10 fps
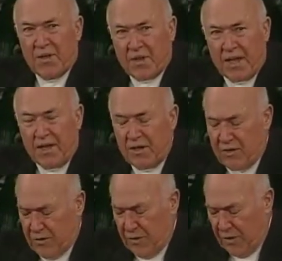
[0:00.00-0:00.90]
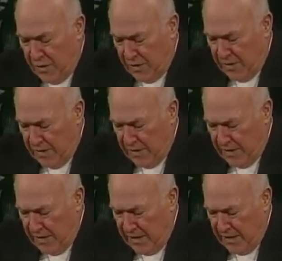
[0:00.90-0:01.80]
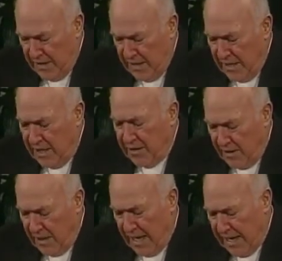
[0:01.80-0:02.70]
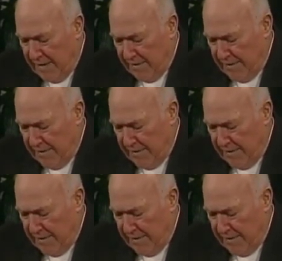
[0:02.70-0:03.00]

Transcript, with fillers: thing to you in your life?